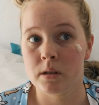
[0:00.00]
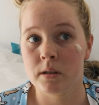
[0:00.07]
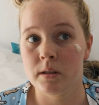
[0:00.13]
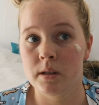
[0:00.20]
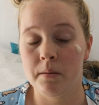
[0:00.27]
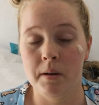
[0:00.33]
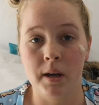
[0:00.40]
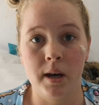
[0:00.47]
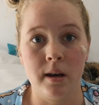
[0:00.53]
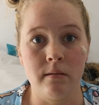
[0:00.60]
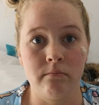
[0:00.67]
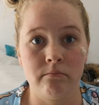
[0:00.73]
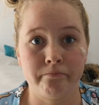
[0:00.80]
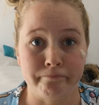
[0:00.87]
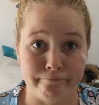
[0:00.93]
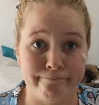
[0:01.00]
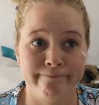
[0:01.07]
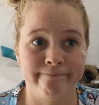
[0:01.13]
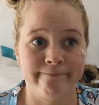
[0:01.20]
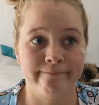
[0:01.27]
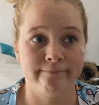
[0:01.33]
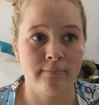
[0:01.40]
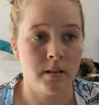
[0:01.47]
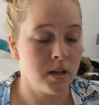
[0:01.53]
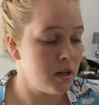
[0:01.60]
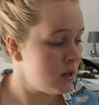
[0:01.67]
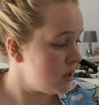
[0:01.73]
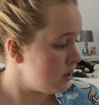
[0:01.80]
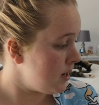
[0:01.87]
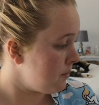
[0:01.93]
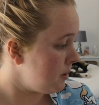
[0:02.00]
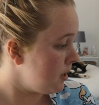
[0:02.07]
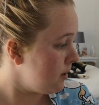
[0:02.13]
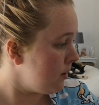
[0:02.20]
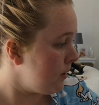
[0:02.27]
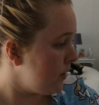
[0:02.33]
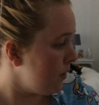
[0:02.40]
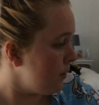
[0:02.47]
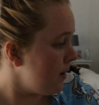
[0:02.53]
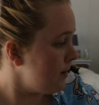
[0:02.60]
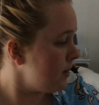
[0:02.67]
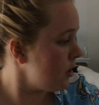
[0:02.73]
Something like that. So I'm going to go around